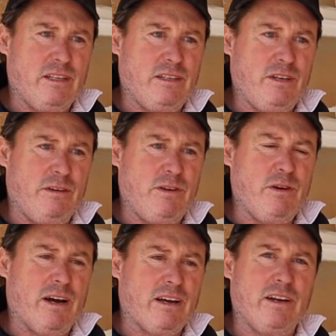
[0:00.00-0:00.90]
if you
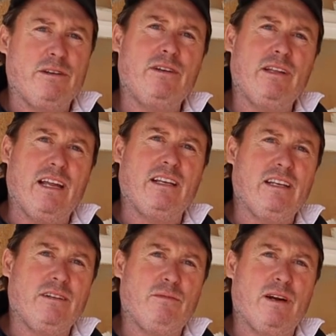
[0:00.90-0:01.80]
are going to do that,
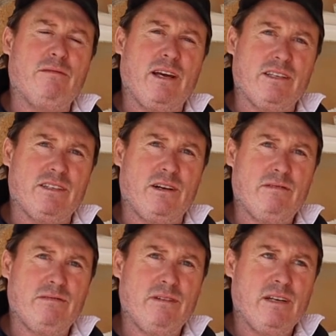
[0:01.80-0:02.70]
renovate
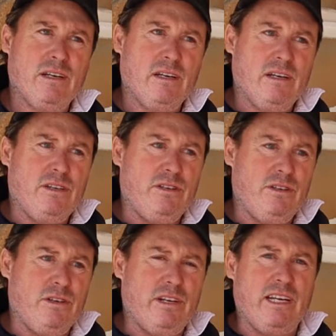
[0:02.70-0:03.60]
yourself,
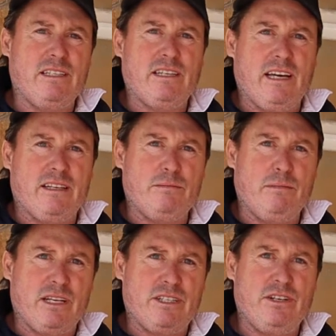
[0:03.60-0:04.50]
you need to take as
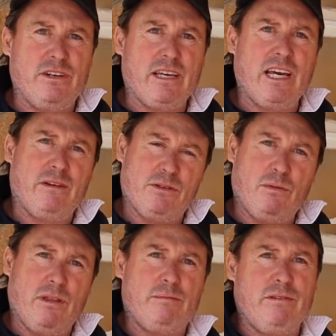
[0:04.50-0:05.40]
much due care as
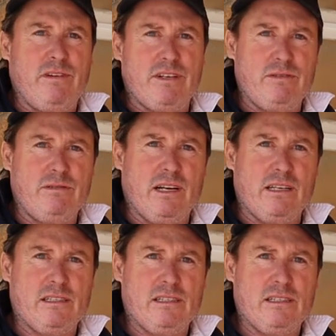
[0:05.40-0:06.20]
what the professional does.